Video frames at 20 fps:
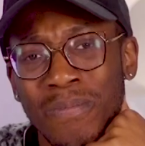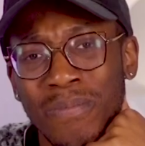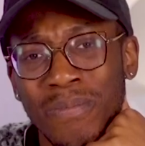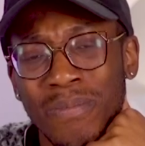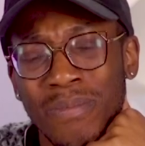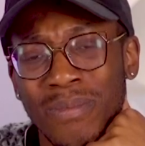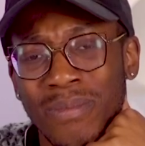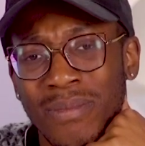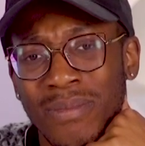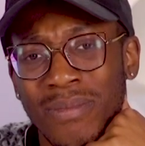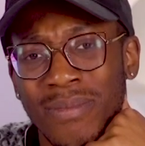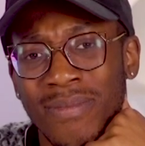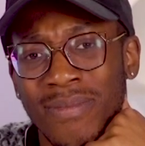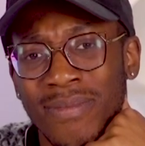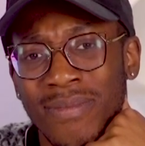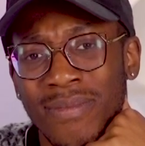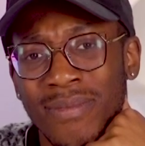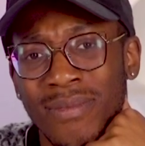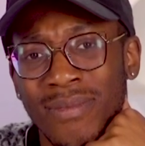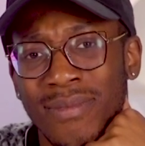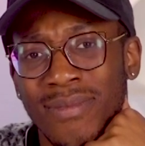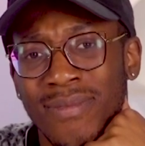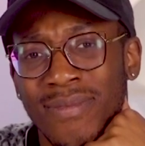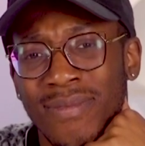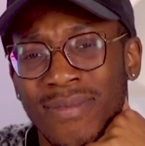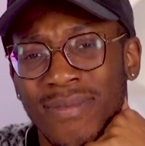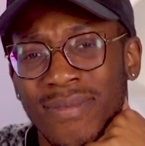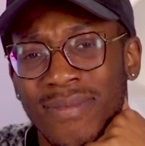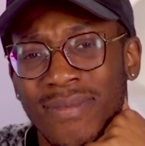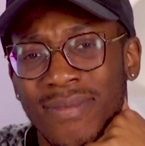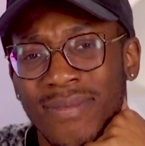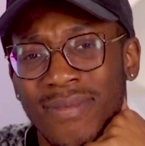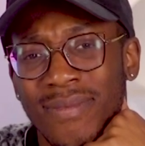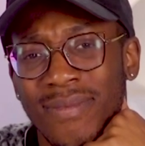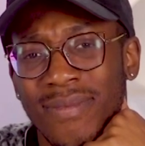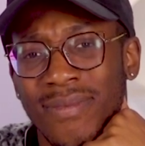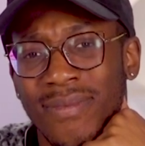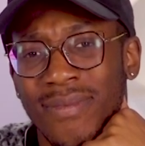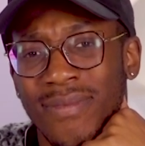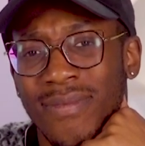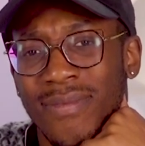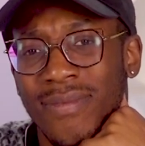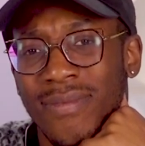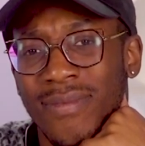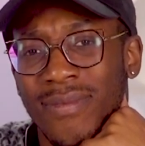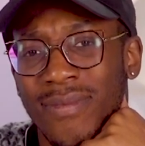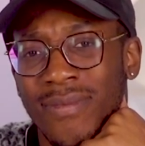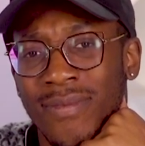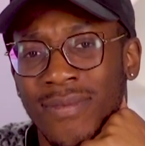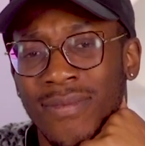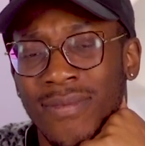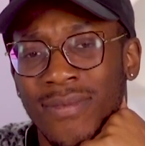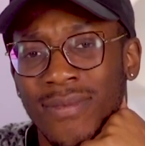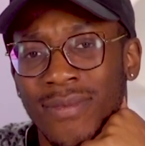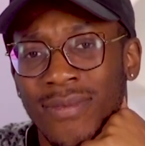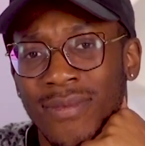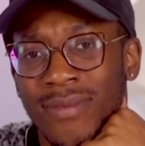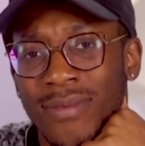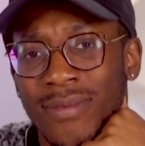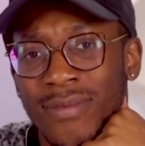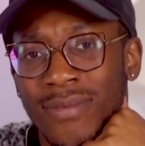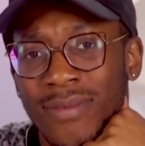The person shown says nothing.